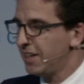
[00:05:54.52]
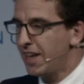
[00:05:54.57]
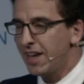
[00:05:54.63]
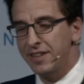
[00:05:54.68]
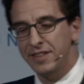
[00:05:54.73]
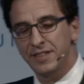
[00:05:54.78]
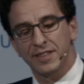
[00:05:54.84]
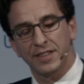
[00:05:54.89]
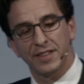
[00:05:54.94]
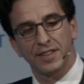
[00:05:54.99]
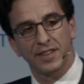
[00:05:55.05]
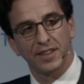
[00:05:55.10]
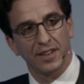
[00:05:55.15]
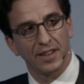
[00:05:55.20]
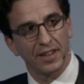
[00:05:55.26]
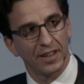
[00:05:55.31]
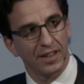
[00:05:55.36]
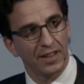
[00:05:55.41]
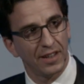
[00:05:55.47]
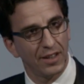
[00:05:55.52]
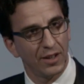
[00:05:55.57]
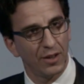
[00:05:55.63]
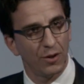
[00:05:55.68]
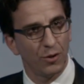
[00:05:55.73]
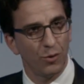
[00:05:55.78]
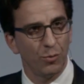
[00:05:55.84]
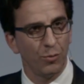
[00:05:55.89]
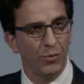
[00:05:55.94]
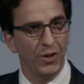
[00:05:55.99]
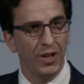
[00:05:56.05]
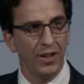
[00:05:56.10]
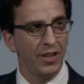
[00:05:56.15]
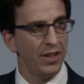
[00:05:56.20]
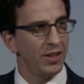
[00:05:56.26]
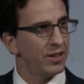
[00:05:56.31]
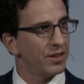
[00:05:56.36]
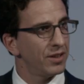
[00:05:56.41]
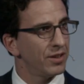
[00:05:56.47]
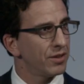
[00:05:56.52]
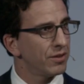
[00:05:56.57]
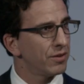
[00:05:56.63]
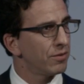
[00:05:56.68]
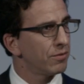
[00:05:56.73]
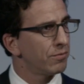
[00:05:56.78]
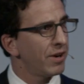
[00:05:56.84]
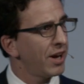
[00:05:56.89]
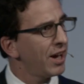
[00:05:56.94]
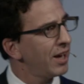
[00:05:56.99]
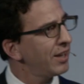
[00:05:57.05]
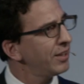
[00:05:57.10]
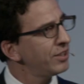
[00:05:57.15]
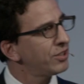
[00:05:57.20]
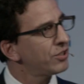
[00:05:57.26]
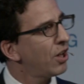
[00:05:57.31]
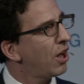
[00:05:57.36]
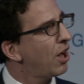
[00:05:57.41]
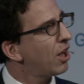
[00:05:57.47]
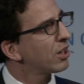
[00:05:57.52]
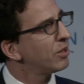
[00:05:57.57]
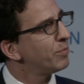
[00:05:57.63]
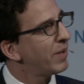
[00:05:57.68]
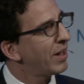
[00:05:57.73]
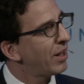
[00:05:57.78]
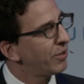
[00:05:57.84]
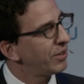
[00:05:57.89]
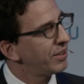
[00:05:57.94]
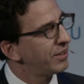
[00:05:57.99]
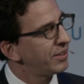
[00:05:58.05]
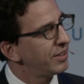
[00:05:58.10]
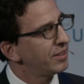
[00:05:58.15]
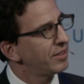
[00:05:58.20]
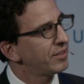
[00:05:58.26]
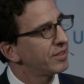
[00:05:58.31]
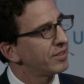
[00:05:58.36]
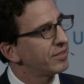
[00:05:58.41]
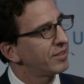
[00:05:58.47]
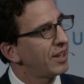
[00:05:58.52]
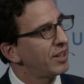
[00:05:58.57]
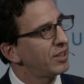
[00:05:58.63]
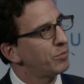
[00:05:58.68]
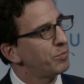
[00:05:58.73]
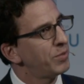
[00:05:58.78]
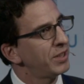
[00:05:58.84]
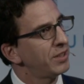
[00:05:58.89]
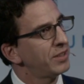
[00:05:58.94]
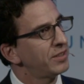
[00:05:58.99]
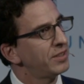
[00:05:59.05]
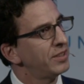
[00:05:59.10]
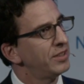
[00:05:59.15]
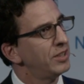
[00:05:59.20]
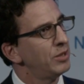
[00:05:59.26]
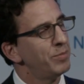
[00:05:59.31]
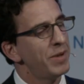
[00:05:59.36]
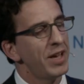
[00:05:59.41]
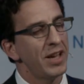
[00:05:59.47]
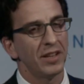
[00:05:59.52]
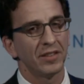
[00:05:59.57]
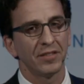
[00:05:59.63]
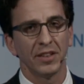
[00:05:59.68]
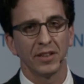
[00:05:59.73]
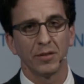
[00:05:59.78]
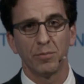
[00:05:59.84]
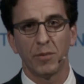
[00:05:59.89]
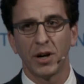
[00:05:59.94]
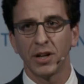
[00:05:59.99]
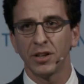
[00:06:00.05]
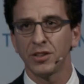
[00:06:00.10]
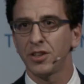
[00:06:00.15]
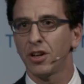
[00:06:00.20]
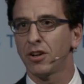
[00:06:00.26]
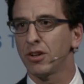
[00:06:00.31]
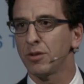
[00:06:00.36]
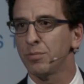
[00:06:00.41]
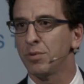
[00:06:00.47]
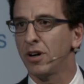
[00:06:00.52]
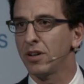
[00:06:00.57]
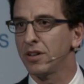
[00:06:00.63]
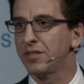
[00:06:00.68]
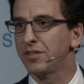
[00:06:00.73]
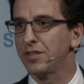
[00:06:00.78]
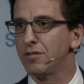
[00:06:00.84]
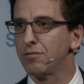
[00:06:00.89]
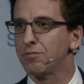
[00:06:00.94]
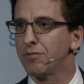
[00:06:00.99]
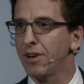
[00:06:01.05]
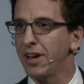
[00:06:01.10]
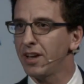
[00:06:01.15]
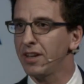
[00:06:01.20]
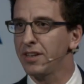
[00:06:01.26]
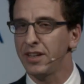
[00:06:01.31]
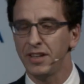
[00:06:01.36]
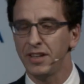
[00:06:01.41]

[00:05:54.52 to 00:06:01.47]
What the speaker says: yet, we rarely talk about it in sustainability debates. Monetary policy rarely